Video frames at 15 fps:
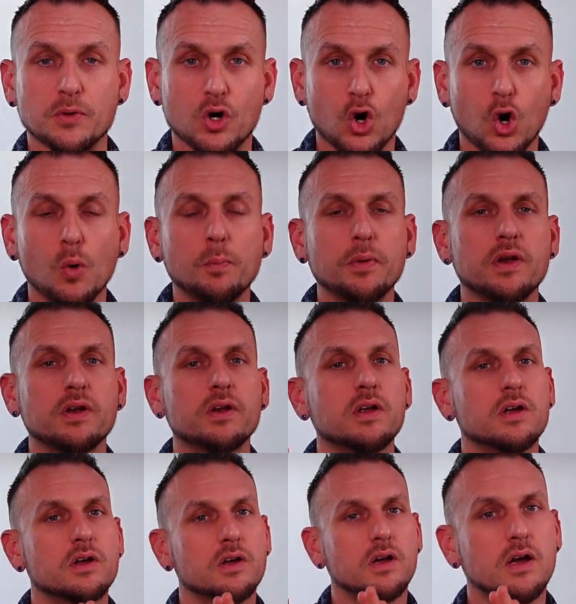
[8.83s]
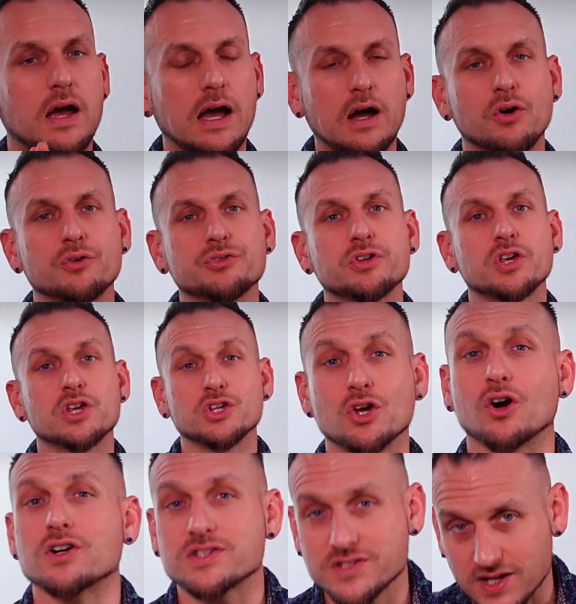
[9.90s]
your open house
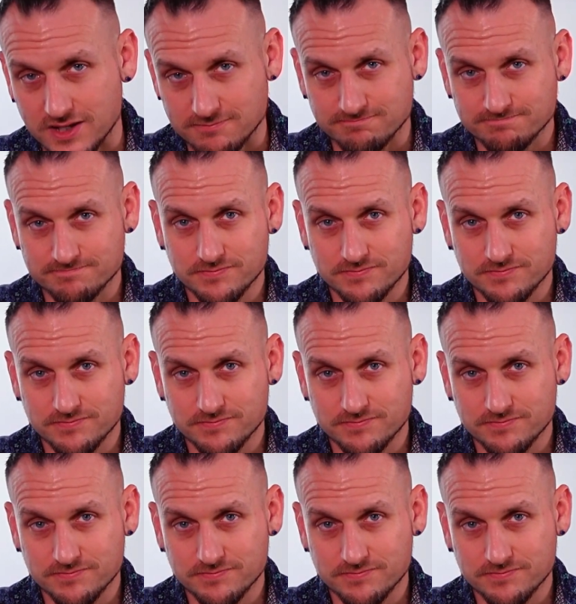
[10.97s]
yard sign?